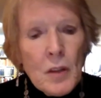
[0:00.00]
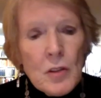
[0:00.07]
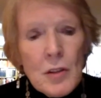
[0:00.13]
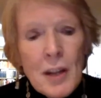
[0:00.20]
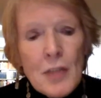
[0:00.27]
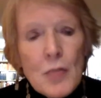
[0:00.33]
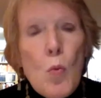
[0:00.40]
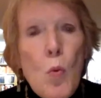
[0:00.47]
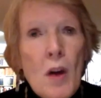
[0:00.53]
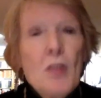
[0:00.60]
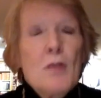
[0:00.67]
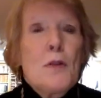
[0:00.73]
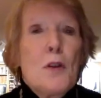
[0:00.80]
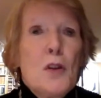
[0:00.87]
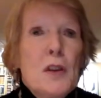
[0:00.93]
so that's
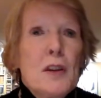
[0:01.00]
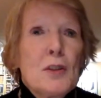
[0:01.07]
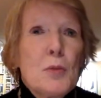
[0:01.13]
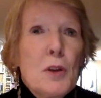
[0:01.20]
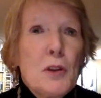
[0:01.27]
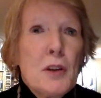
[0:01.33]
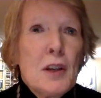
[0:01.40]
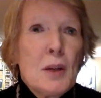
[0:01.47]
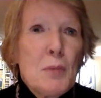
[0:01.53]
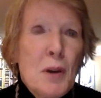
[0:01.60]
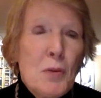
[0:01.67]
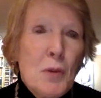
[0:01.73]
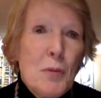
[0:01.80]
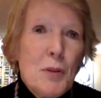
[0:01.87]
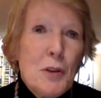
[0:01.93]
one of the things we think
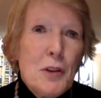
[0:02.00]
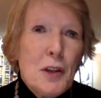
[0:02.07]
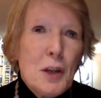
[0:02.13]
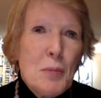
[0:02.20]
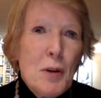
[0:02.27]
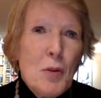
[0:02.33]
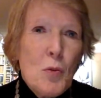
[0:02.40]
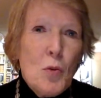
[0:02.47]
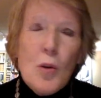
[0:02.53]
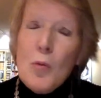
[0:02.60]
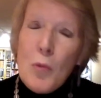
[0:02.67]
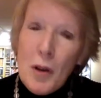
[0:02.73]
about when we think about war.